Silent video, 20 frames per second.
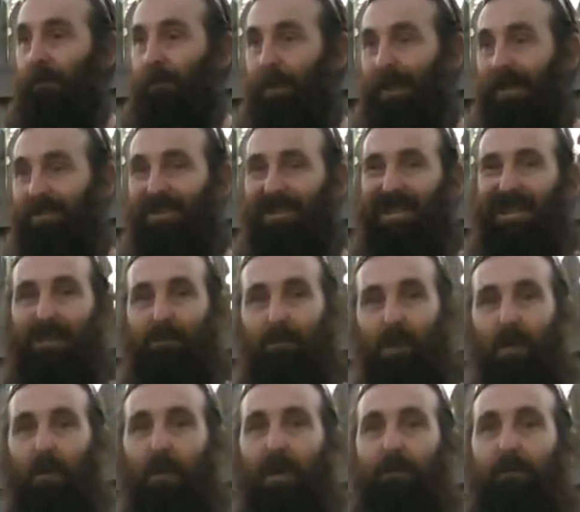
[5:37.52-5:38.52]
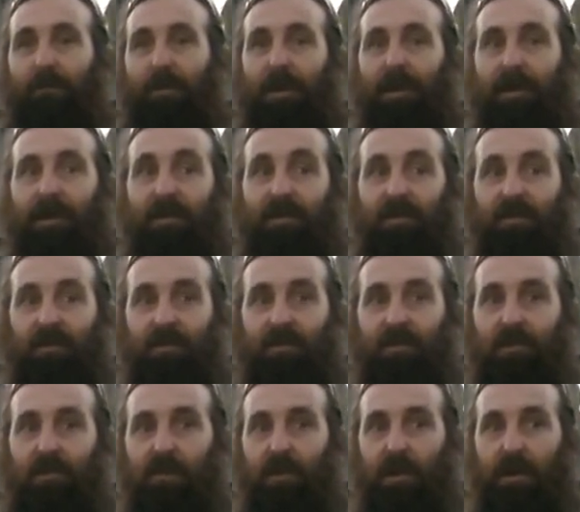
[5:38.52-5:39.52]
Basically, my website is
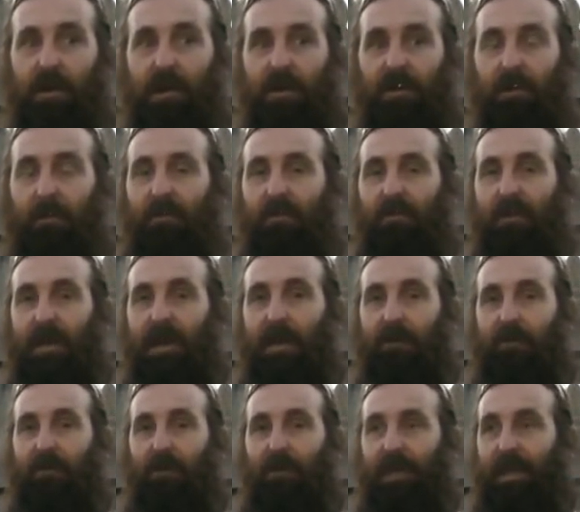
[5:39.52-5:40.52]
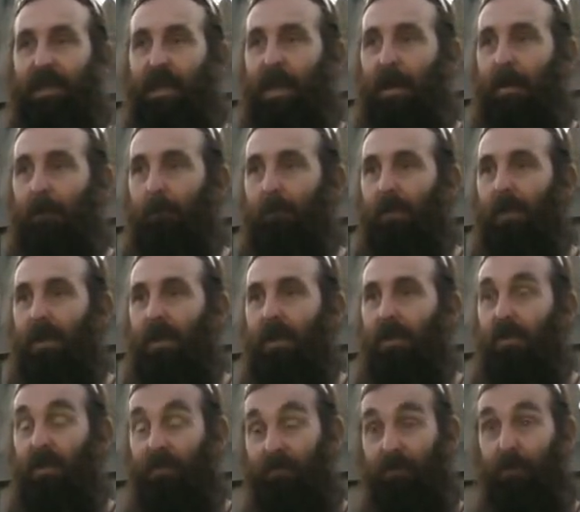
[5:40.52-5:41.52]
not going to be set up for
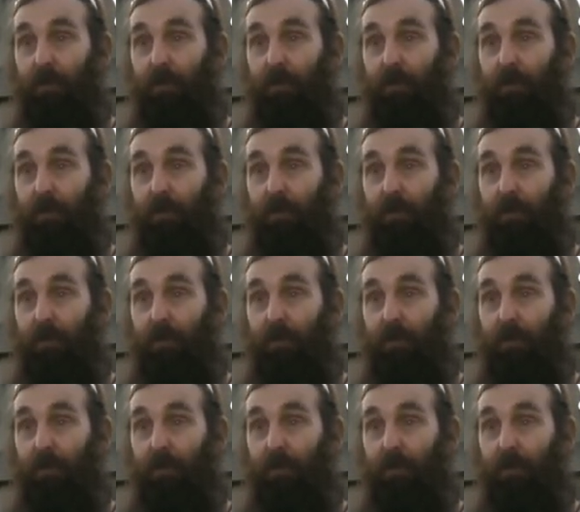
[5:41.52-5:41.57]
the